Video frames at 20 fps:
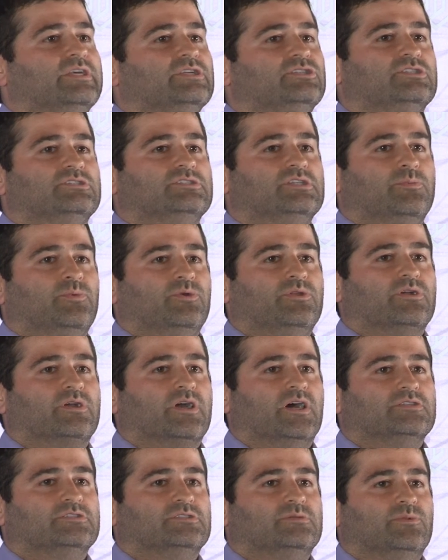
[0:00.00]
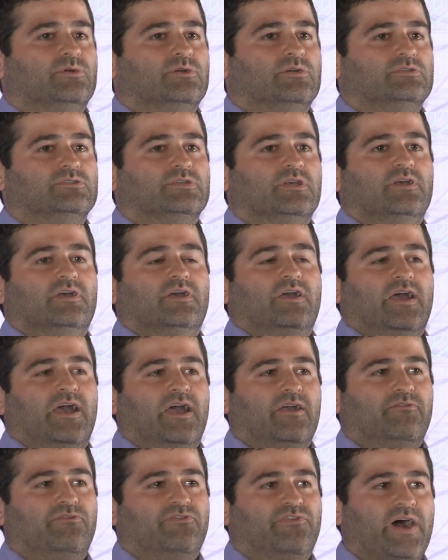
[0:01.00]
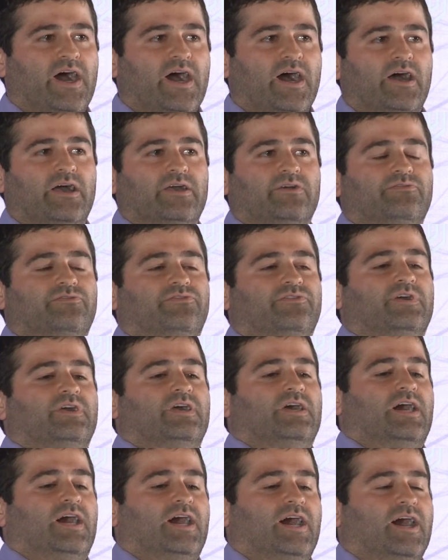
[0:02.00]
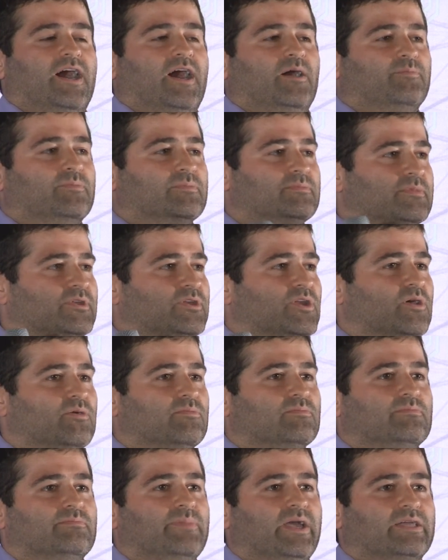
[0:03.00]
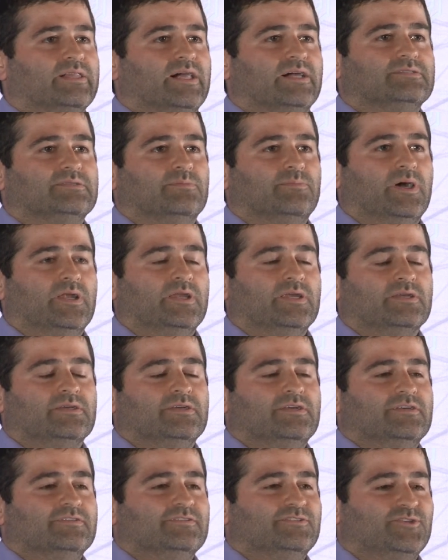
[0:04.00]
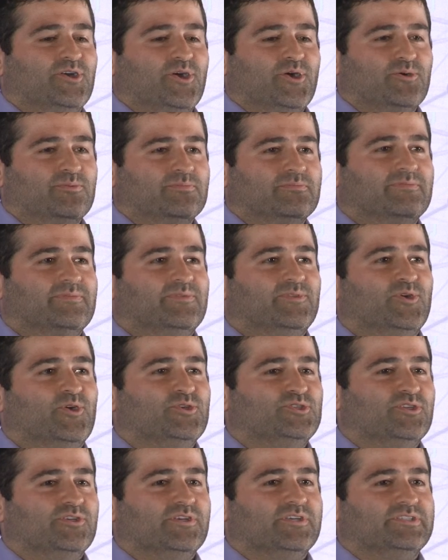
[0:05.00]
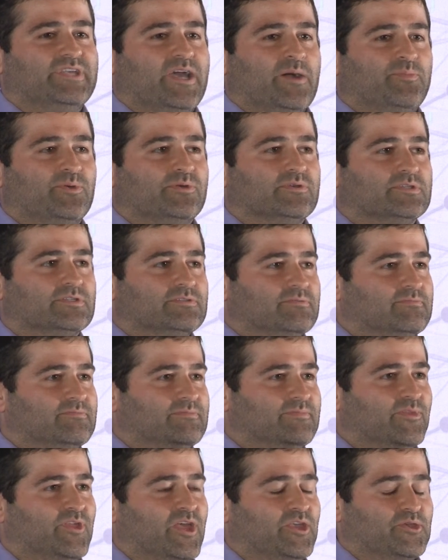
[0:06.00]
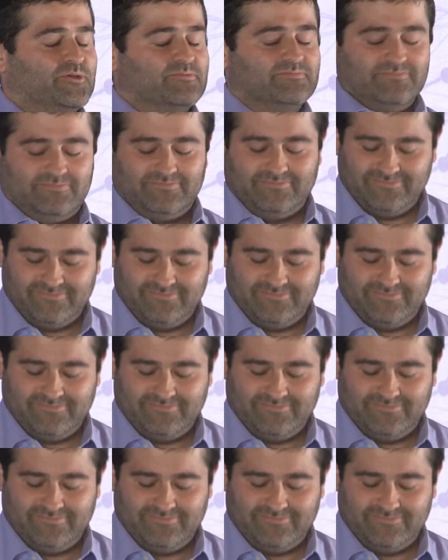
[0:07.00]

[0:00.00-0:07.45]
a relationship with your customers, and 5, make lots of money. So those are the examples. Thank you.